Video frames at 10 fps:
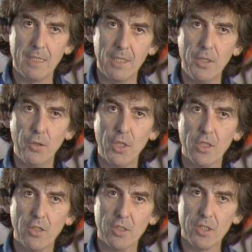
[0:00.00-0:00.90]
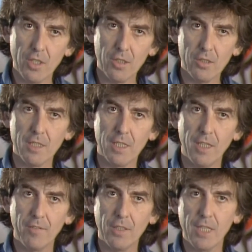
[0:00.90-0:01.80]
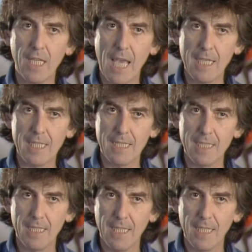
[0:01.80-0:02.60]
You know, you can't start until they've got the edit.